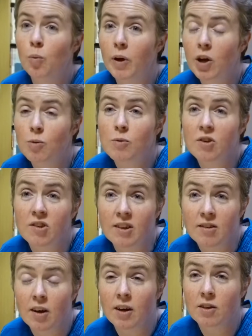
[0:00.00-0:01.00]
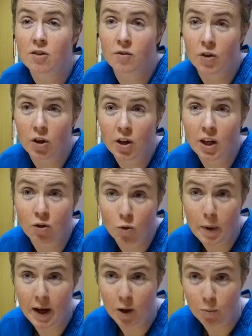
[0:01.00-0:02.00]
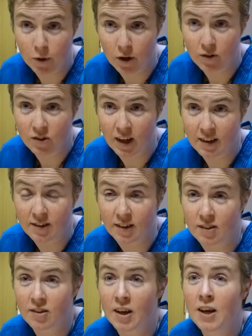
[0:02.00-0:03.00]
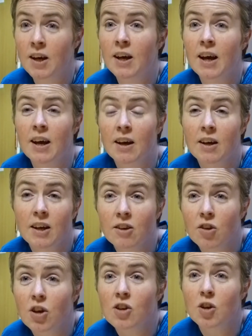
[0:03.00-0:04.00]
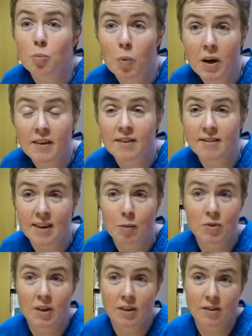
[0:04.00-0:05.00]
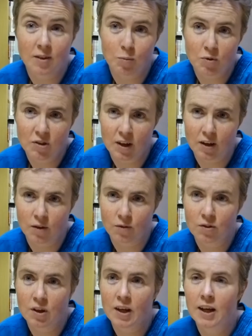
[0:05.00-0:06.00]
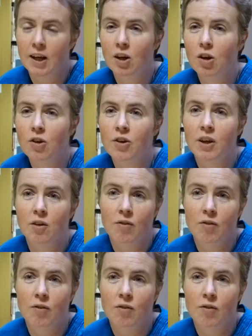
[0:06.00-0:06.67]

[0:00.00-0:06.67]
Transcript: We hope to see signs of early repair processes exerted by the stem cells themselves, including